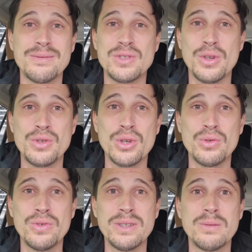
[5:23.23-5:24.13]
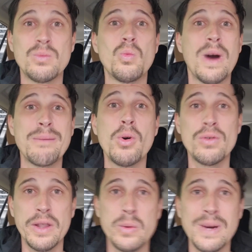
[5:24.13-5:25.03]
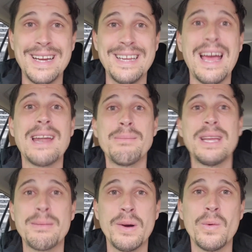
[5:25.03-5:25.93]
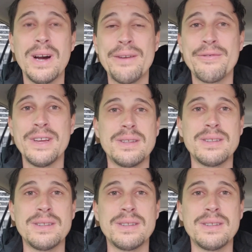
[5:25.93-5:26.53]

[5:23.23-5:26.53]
2 children, 1 more on the way, and me and my wife,